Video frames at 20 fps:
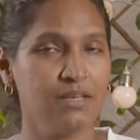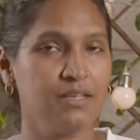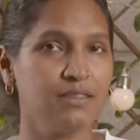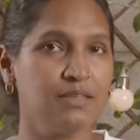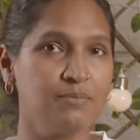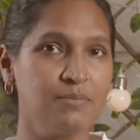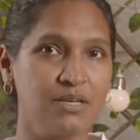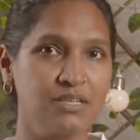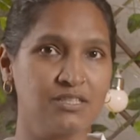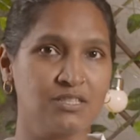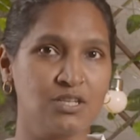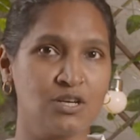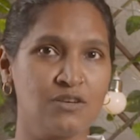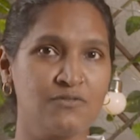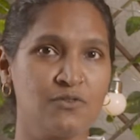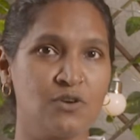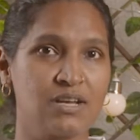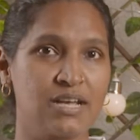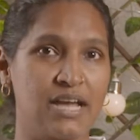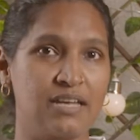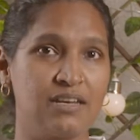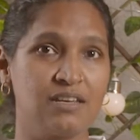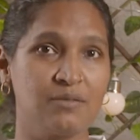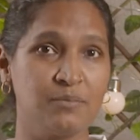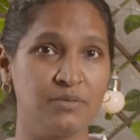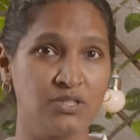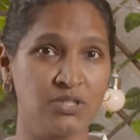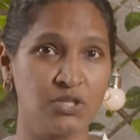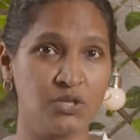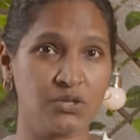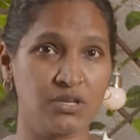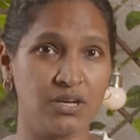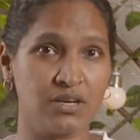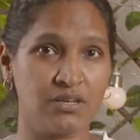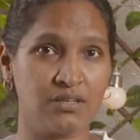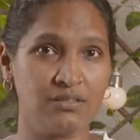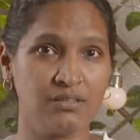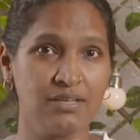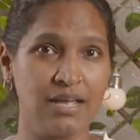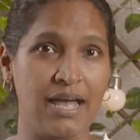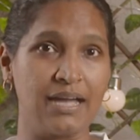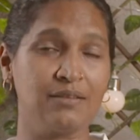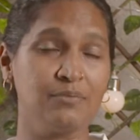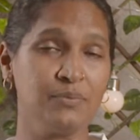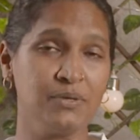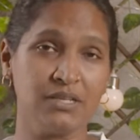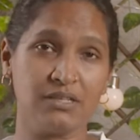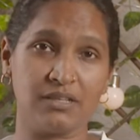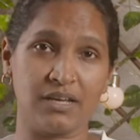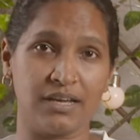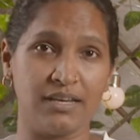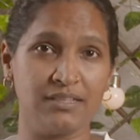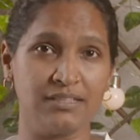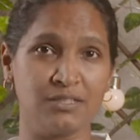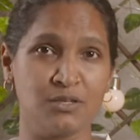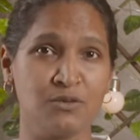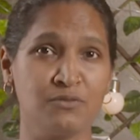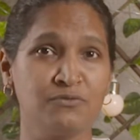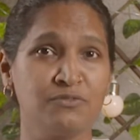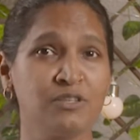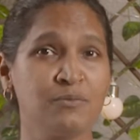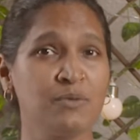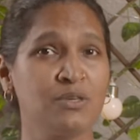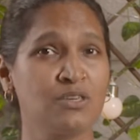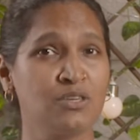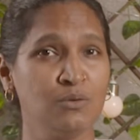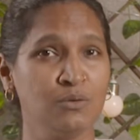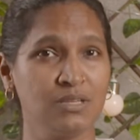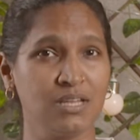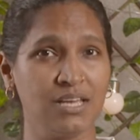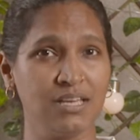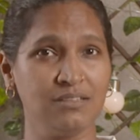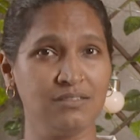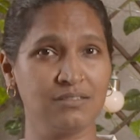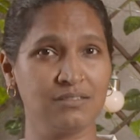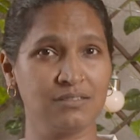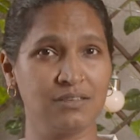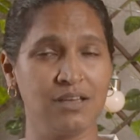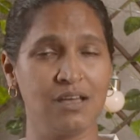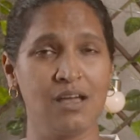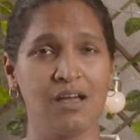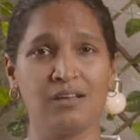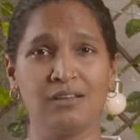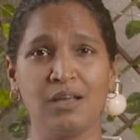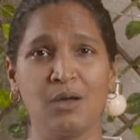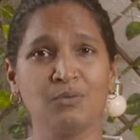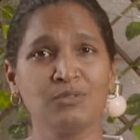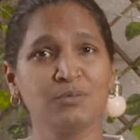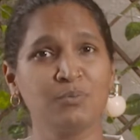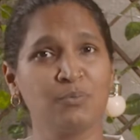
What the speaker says: The mixture of organic material and perlite or vermiculite allows